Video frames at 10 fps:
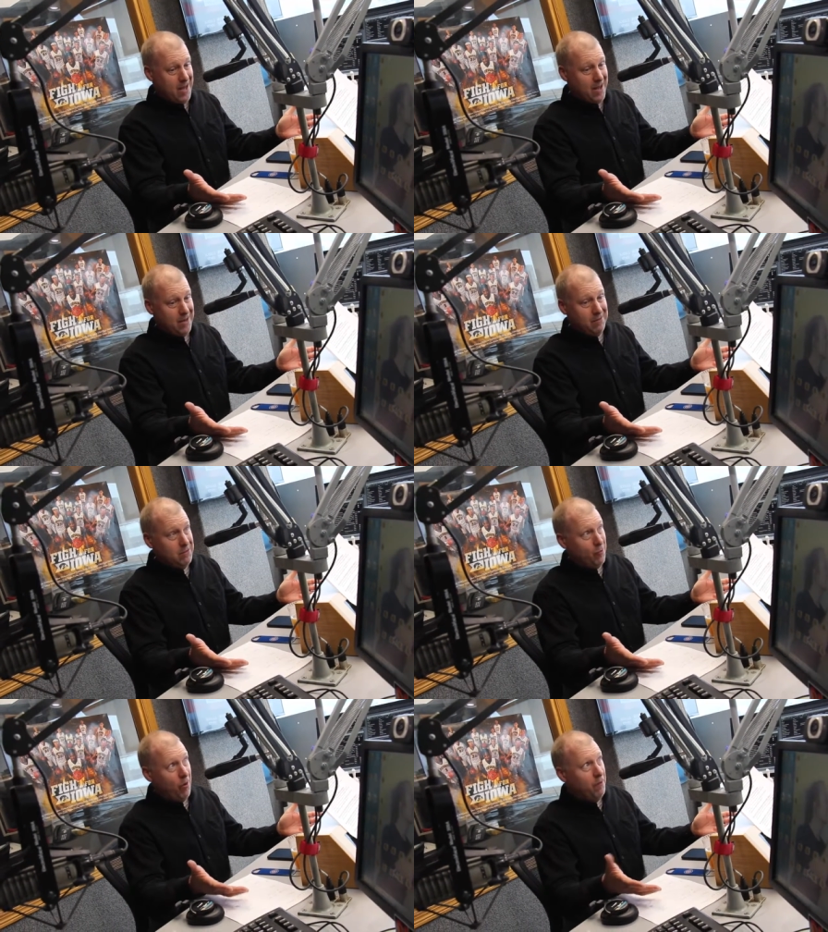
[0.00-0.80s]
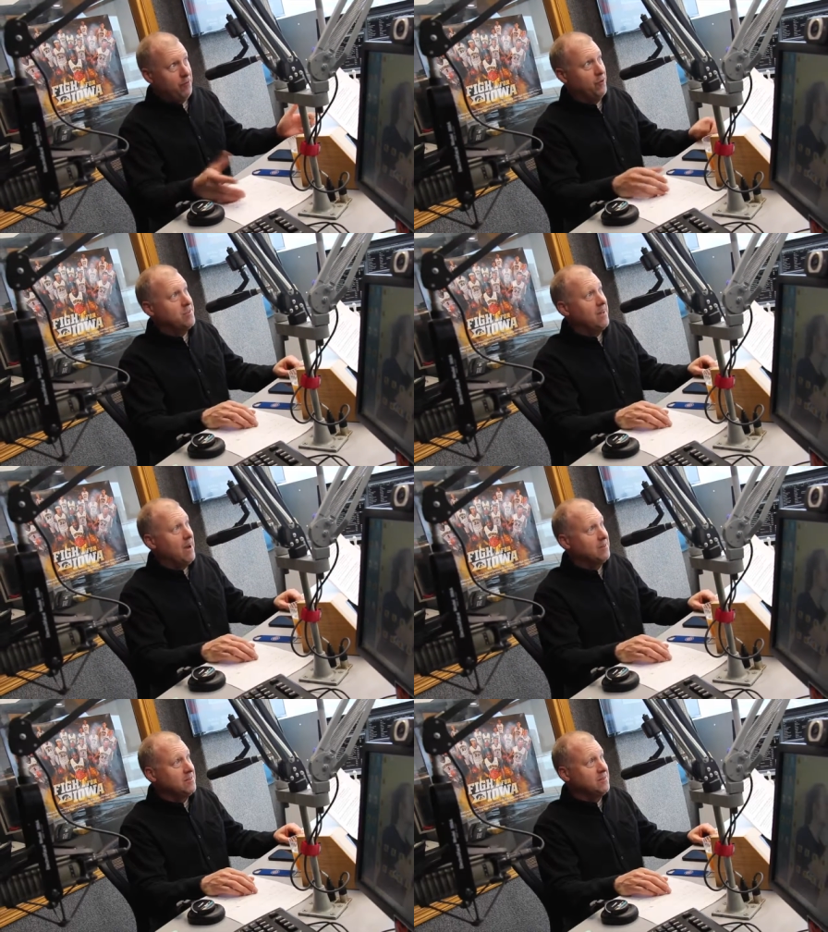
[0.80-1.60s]
10, 12, 13
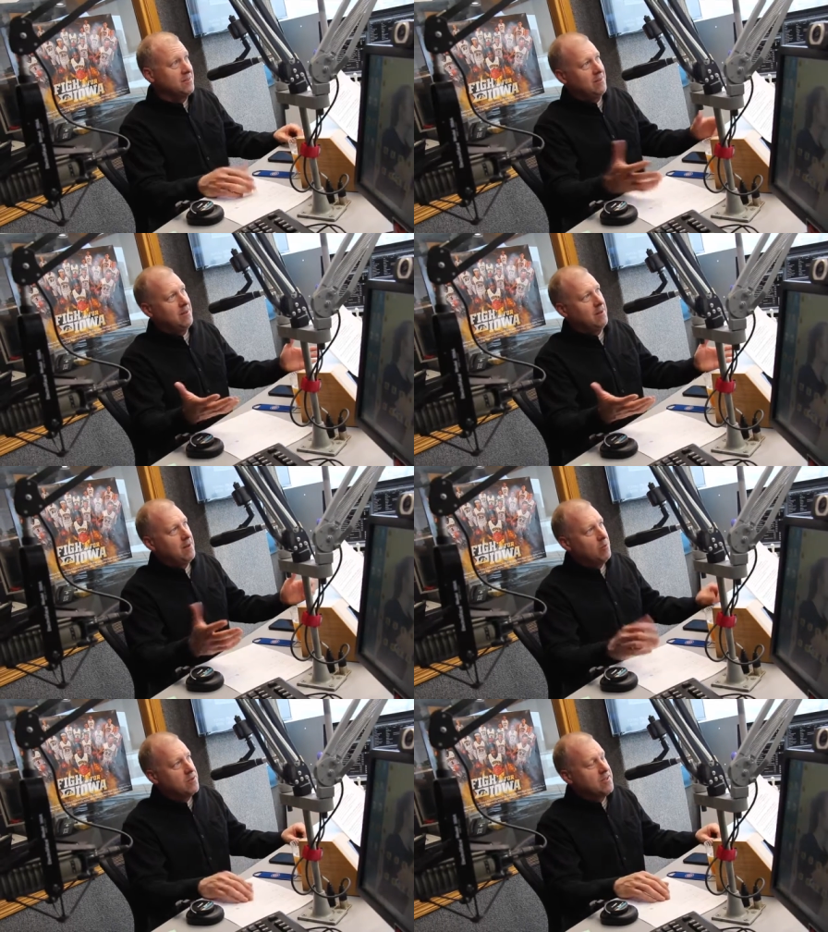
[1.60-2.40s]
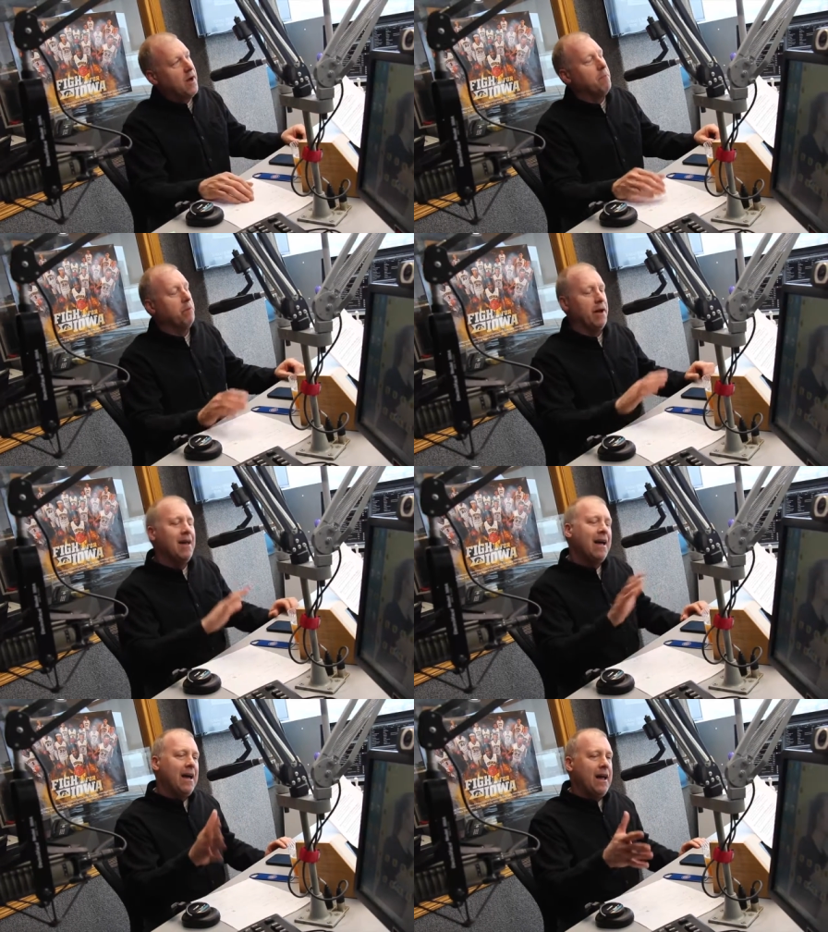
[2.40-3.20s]
ounces. Yeah. What's up?
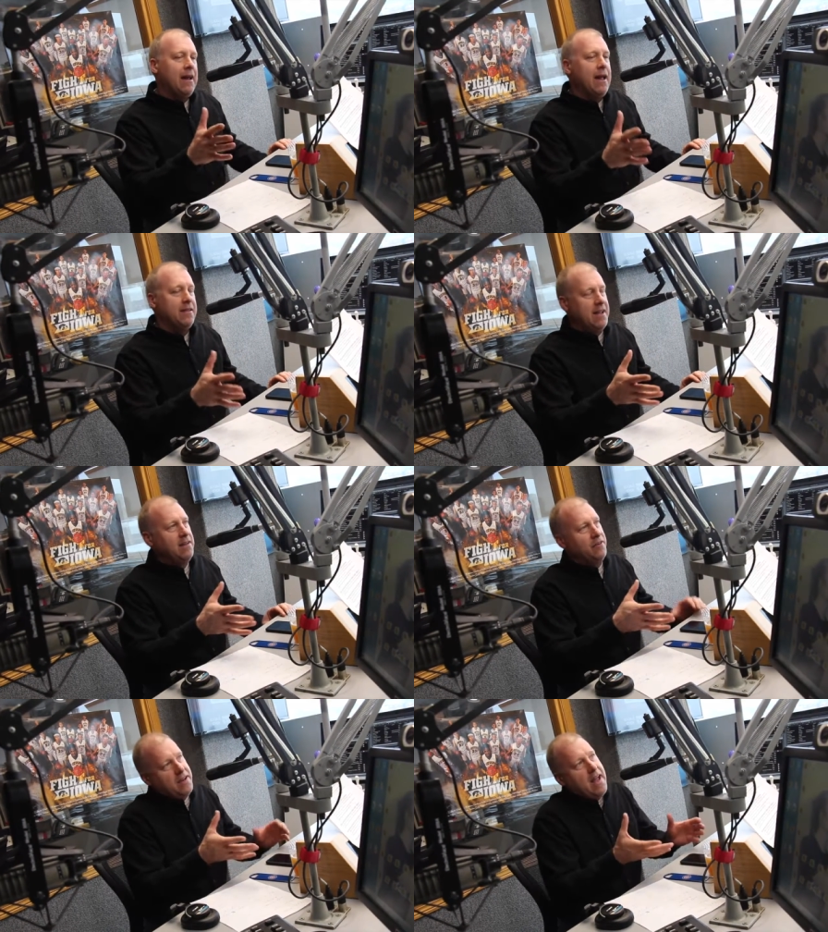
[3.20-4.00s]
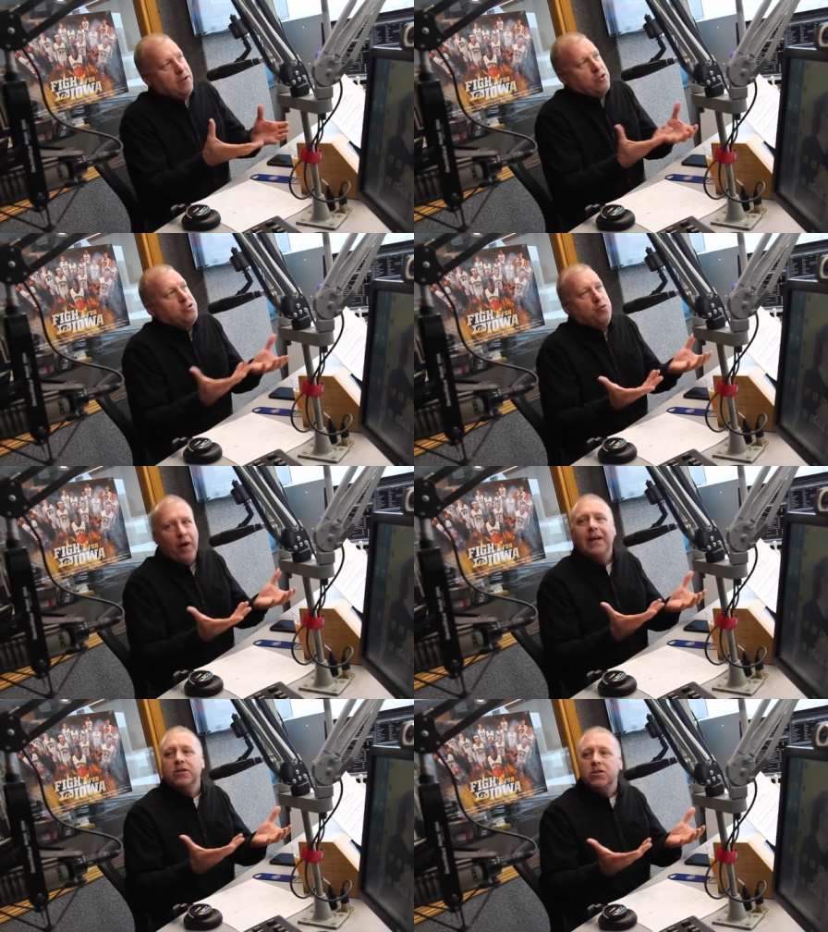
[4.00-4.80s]
But at, at the end of the day, you just
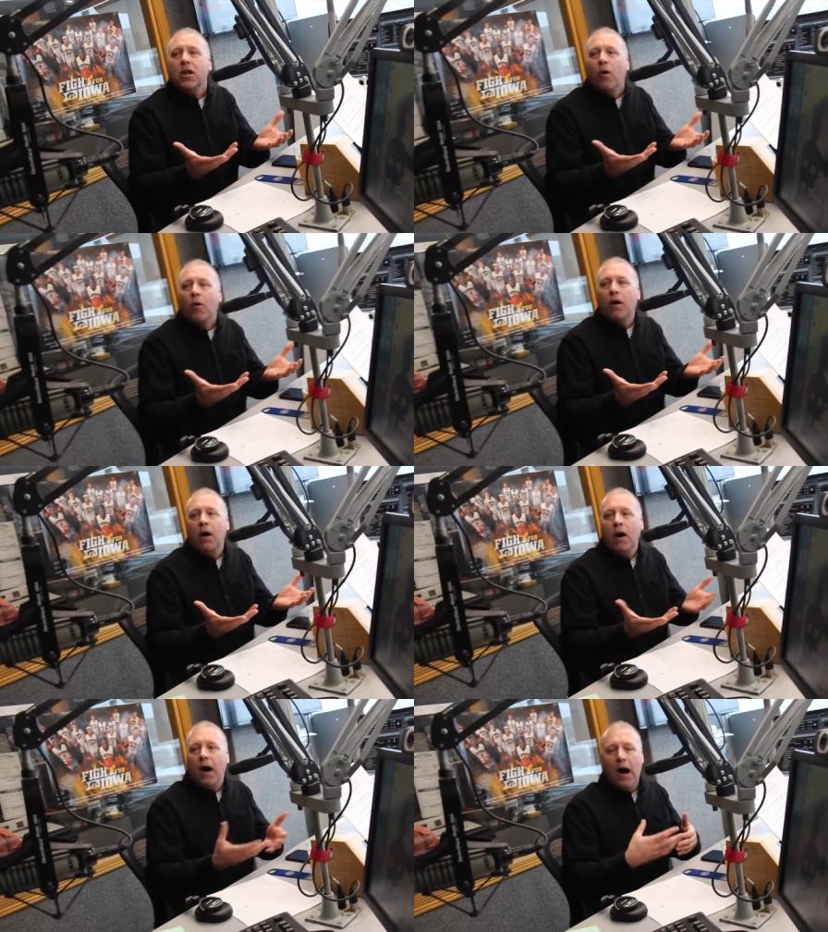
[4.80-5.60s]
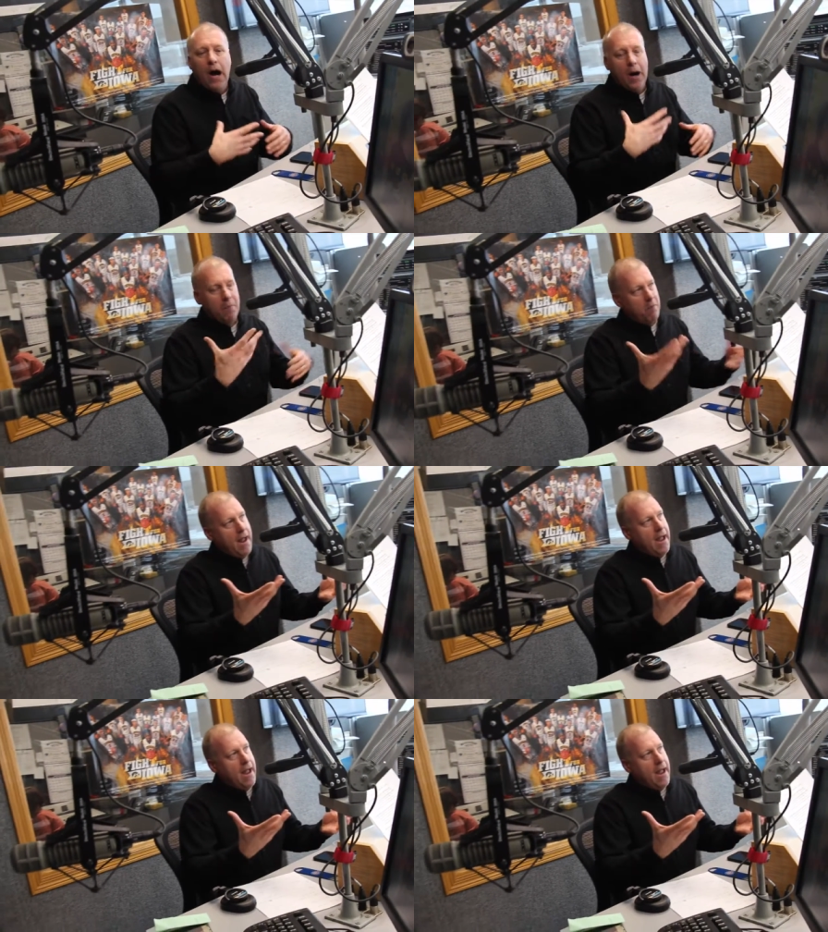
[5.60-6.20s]
drink it slower, um,